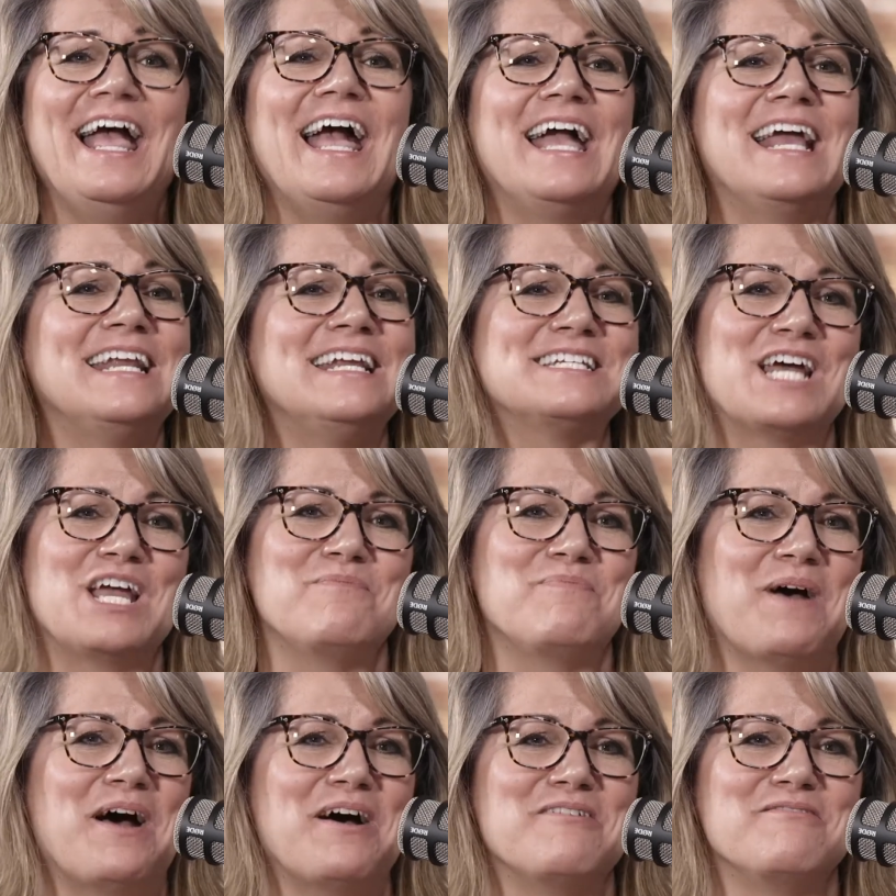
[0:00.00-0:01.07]
any type
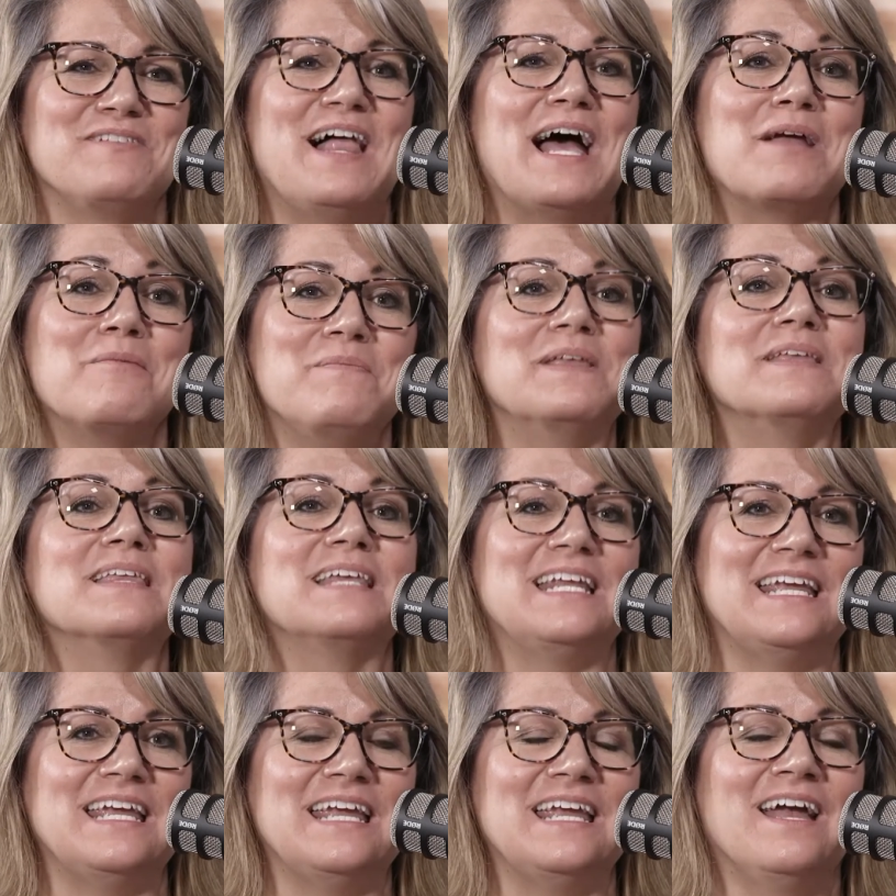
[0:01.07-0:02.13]
of
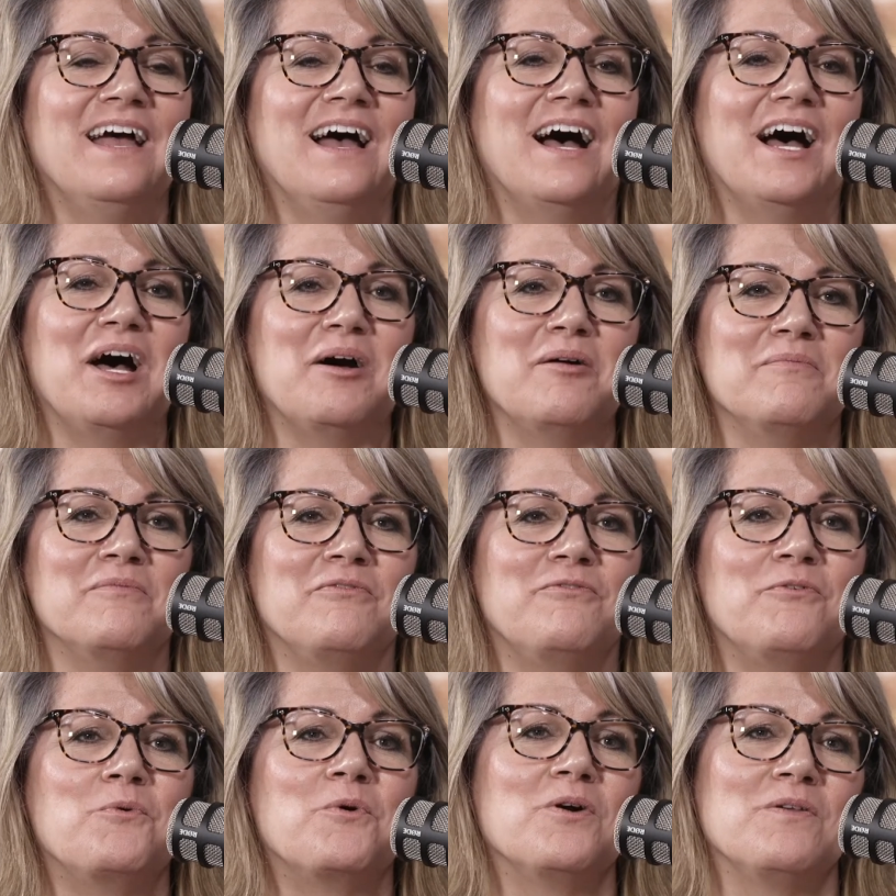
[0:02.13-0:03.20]
liability
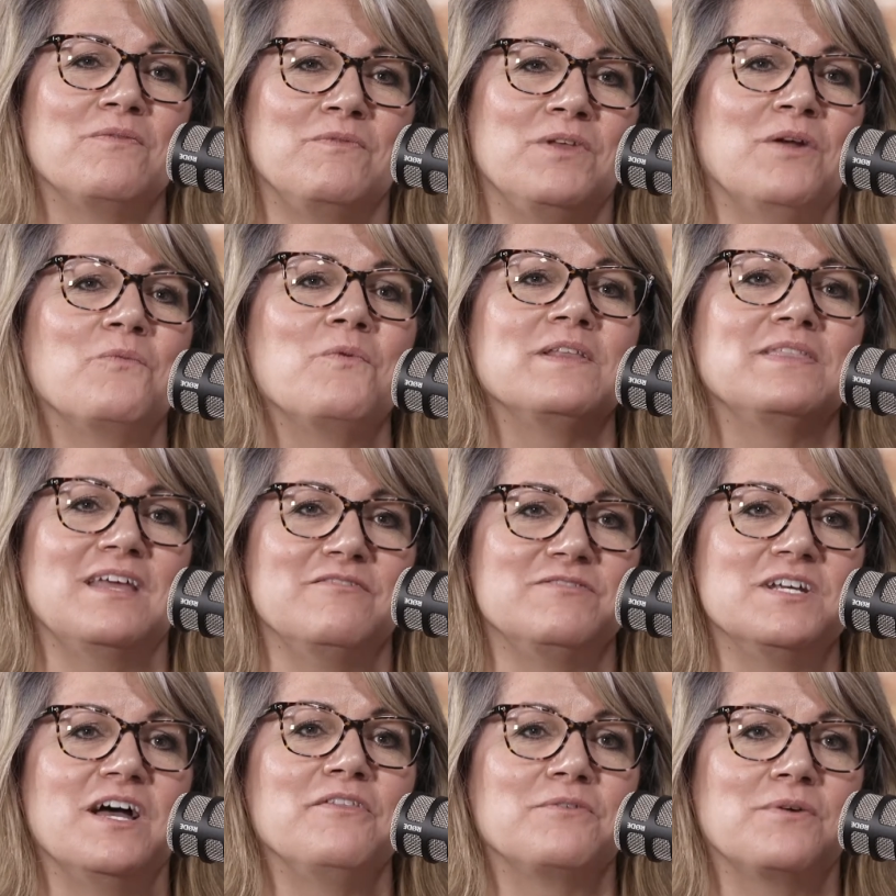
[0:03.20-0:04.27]
for what they've
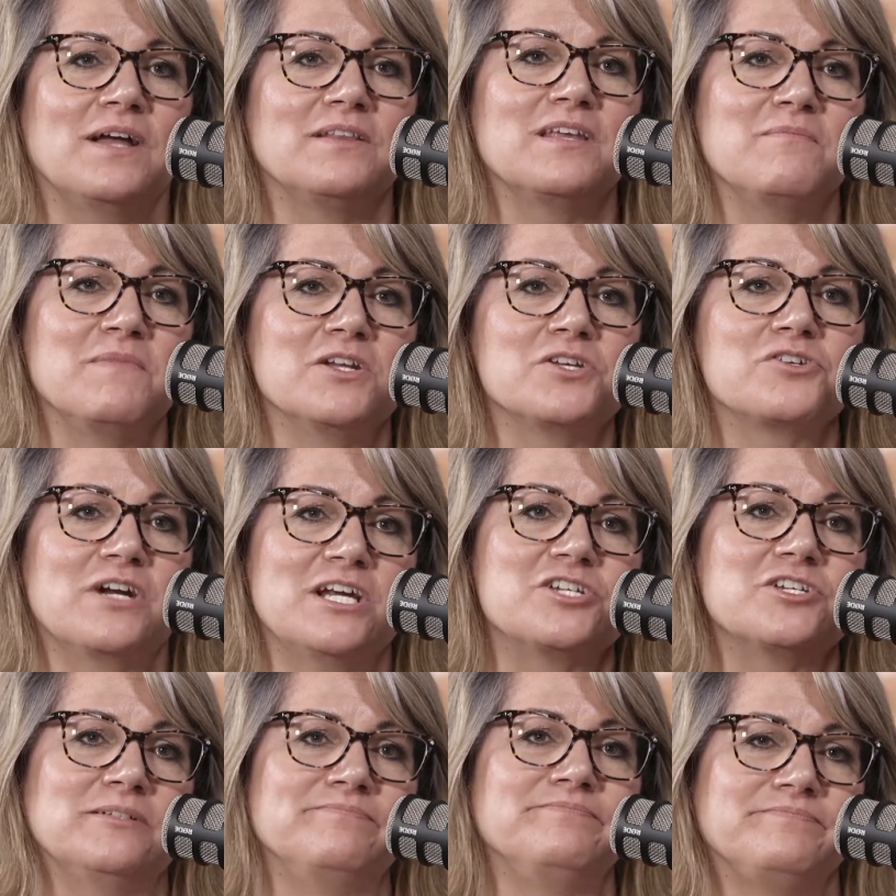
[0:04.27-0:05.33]
done throughout the administration.